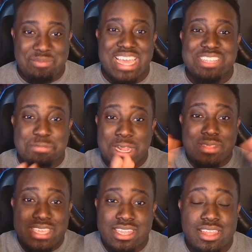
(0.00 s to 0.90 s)
That's
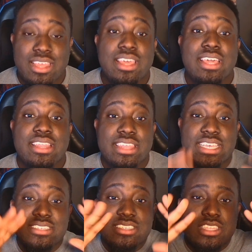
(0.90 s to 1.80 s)
probably it.
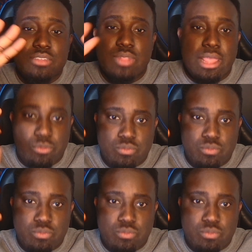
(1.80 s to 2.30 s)
This is the, like,